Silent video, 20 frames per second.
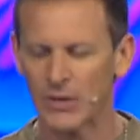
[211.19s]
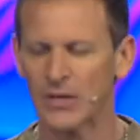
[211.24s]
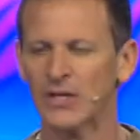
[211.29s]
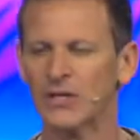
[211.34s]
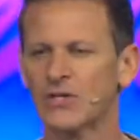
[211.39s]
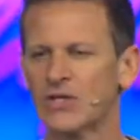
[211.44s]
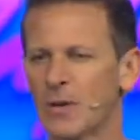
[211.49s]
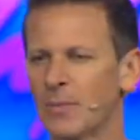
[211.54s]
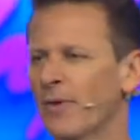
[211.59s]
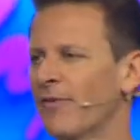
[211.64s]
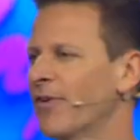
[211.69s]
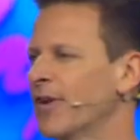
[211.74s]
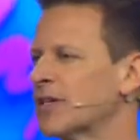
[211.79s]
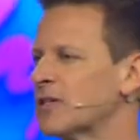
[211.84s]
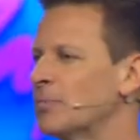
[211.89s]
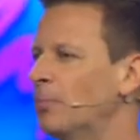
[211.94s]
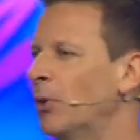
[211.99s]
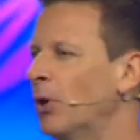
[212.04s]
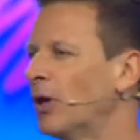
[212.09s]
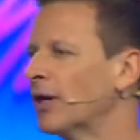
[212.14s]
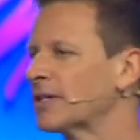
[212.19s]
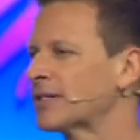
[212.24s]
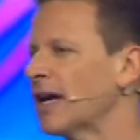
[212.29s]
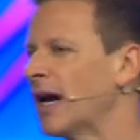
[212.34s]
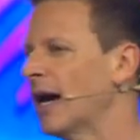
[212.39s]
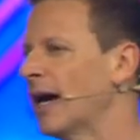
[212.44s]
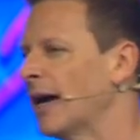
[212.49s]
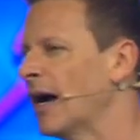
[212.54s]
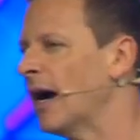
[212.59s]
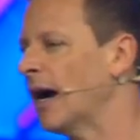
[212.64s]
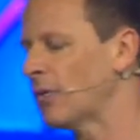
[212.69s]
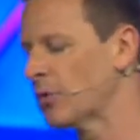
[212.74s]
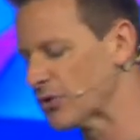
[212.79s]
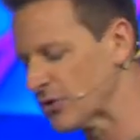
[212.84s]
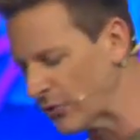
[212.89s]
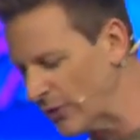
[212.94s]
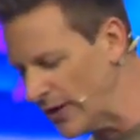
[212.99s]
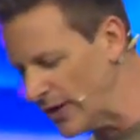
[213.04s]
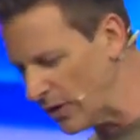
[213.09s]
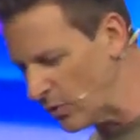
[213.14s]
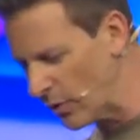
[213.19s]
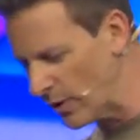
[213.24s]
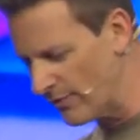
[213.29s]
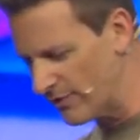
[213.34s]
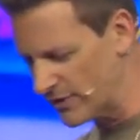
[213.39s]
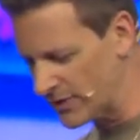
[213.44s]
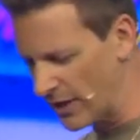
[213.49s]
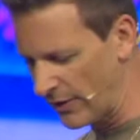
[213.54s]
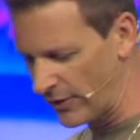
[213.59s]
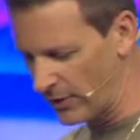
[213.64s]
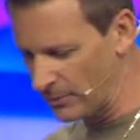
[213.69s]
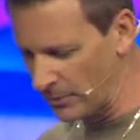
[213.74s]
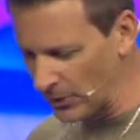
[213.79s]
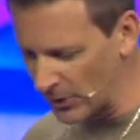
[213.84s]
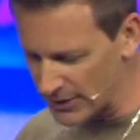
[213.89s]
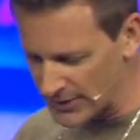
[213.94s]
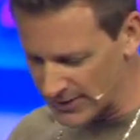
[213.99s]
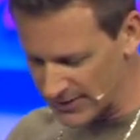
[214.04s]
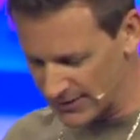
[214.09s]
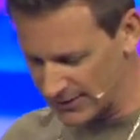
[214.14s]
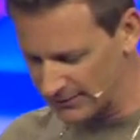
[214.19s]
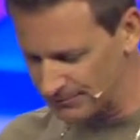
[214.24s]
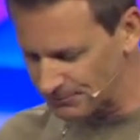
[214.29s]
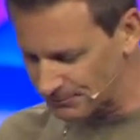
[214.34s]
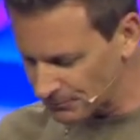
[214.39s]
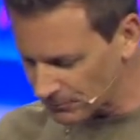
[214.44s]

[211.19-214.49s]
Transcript: some of his books, I was reading one of his other books.